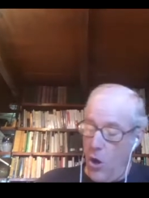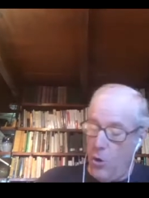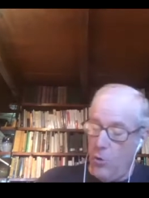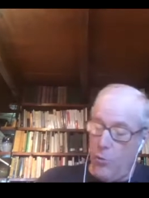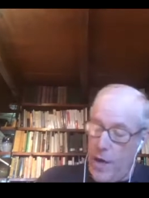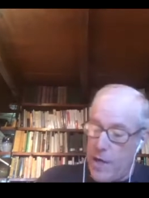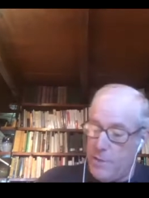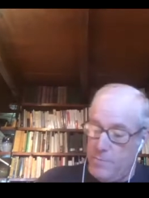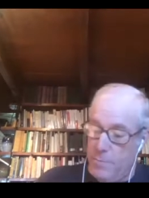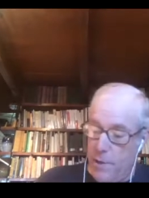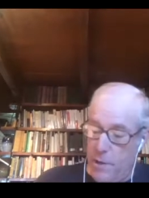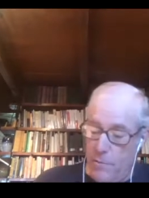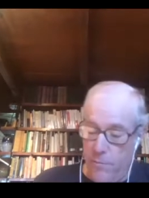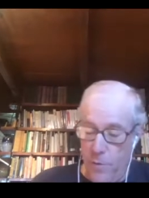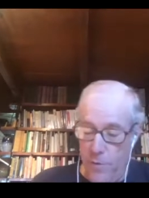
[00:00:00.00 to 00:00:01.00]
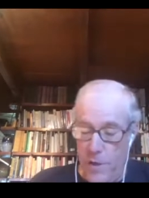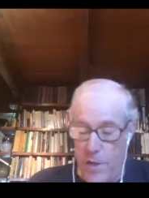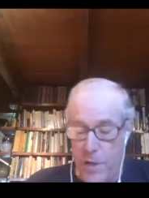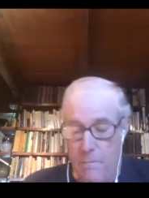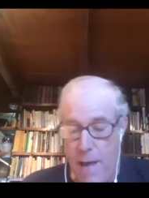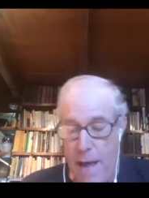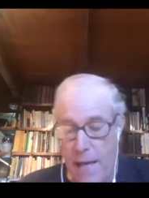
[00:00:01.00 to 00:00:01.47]
rest period before they
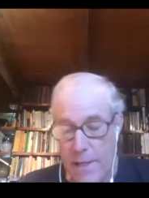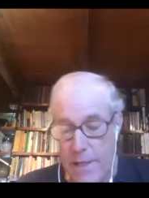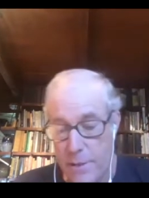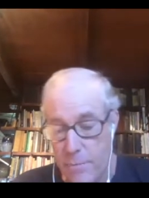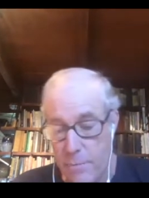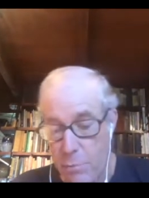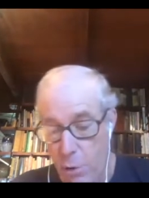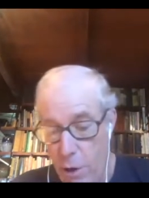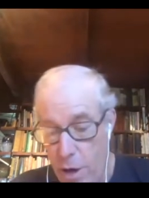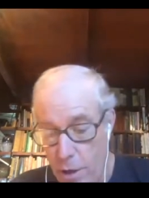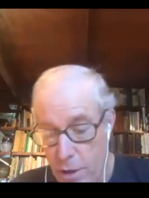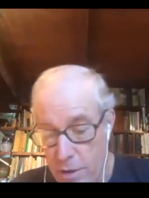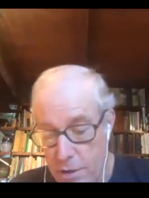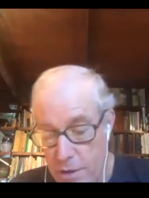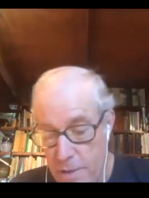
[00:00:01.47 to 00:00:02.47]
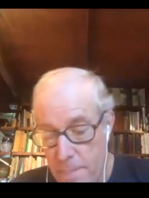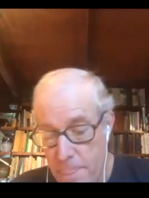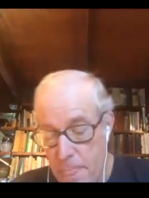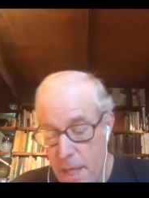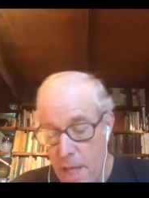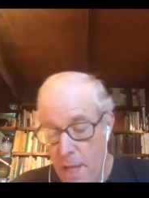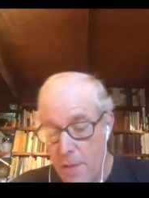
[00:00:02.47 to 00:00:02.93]
come back. Like the broilers,
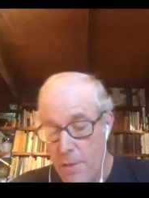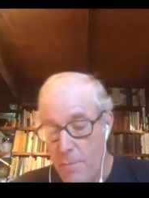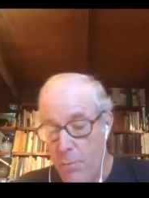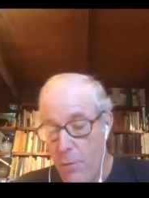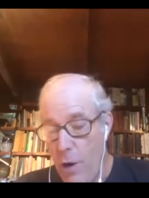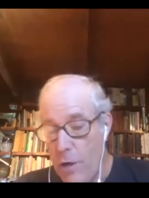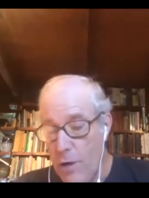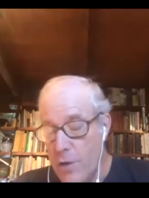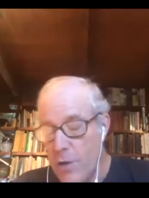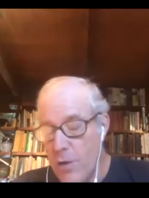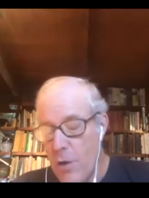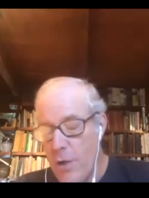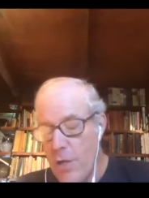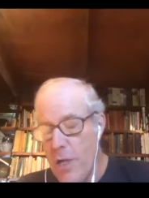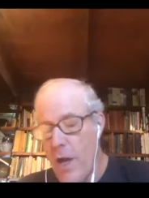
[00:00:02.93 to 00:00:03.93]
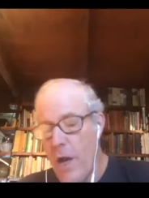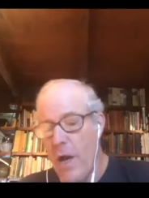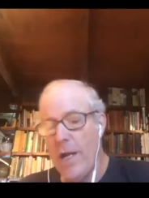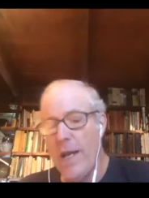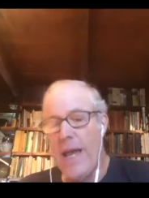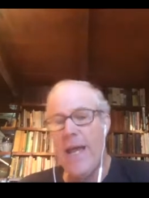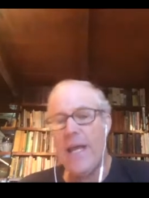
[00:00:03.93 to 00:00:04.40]
the broilers are only
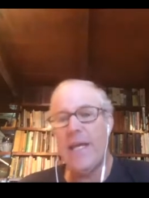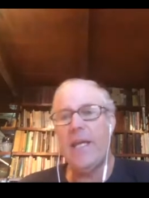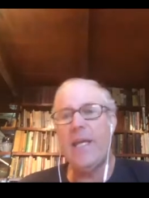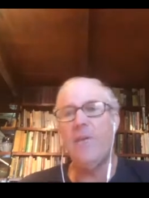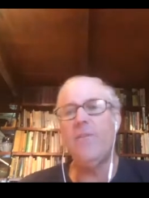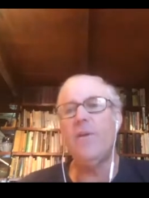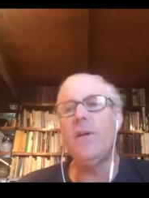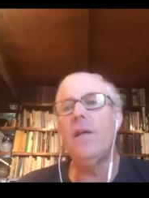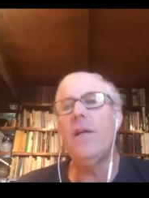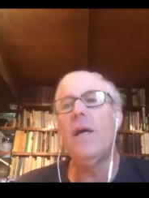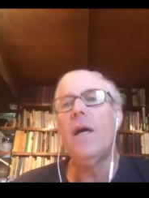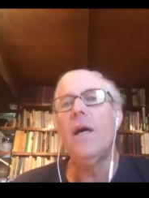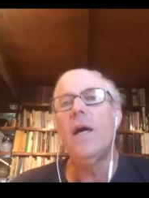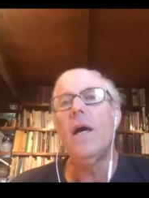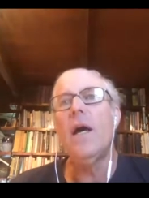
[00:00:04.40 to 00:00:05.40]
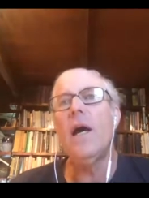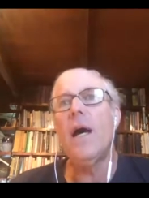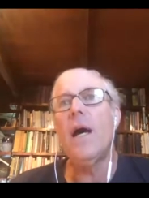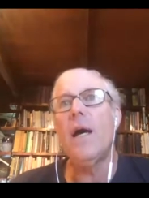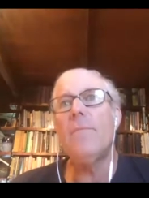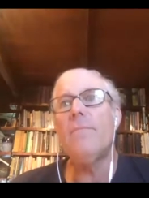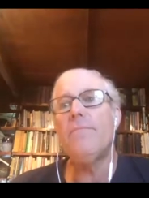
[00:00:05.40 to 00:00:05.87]
on a given
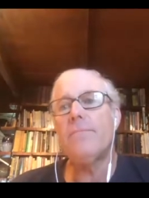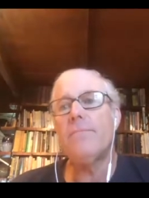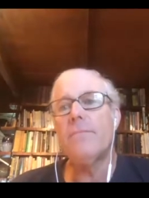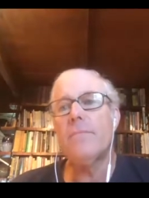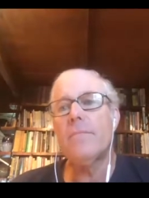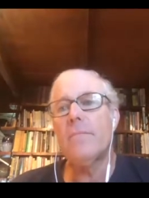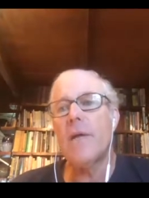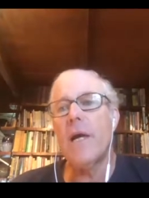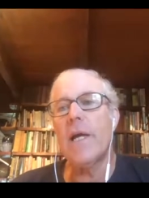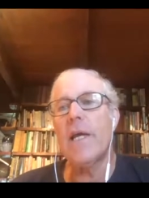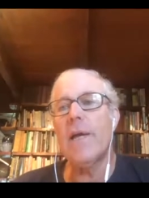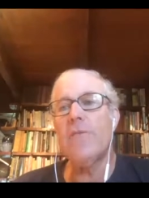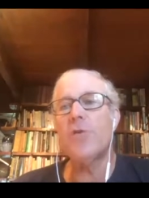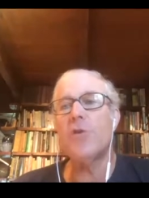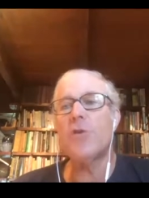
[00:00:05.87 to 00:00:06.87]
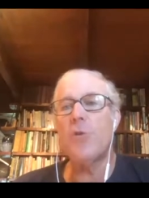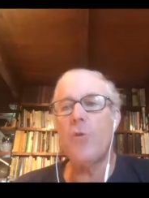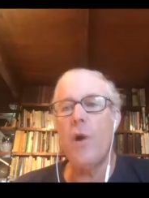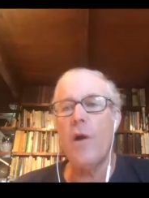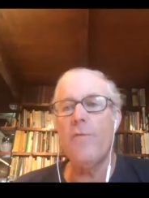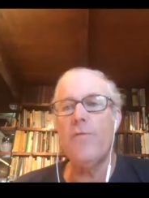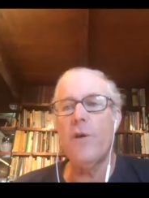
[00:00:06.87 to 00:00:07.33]
um, a given
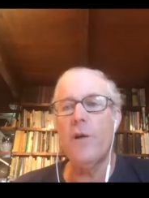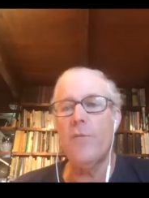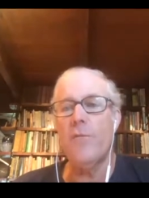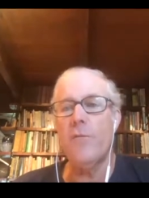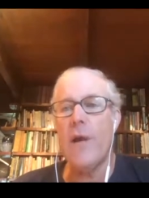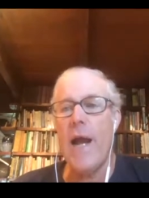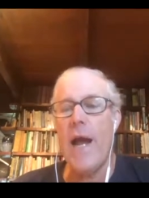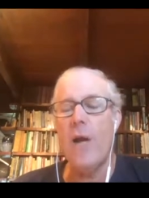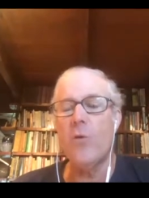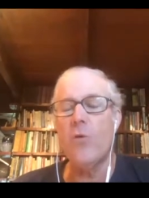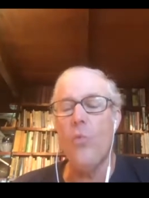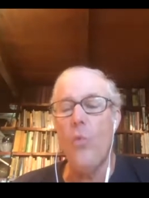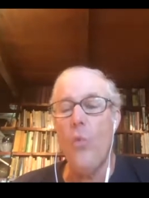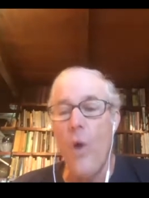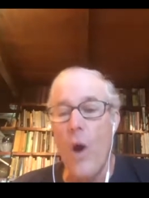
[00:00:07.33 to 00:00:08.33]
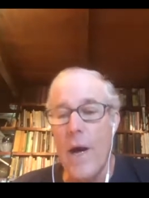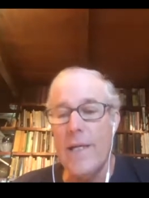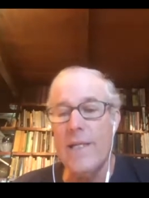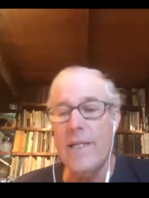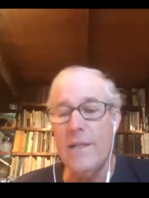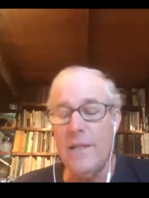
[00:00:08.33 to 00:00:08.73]
square foot of ground one